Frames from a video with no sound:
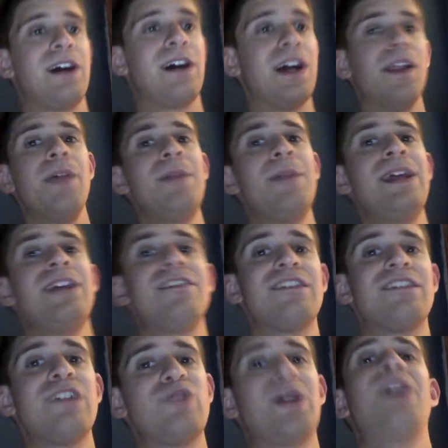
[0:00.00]
eliminating
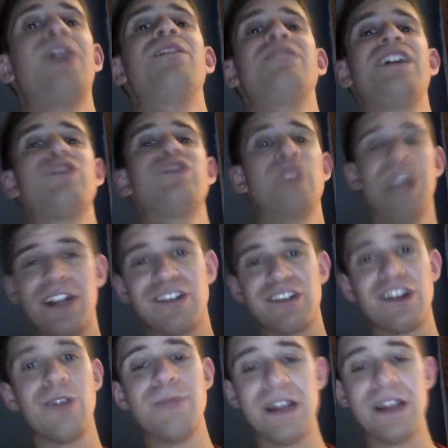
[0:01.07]
Cedric Alexander and
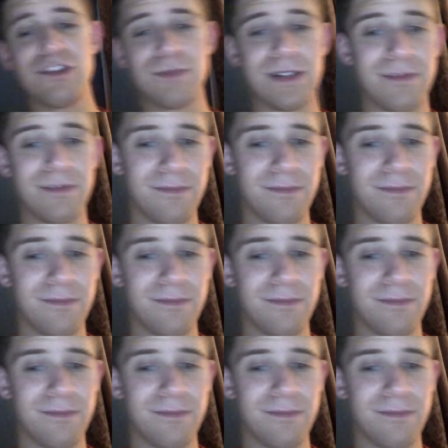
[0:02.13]
Shelton Benjamin.